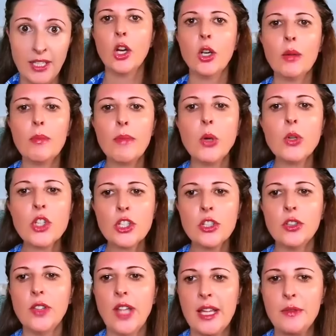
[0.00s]
Her
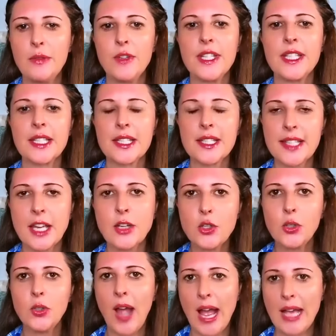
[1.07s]
emotional life is a
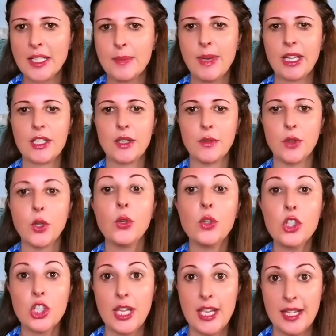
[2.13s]
central aspect of who
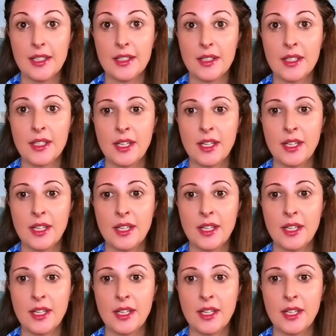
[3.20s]
she is,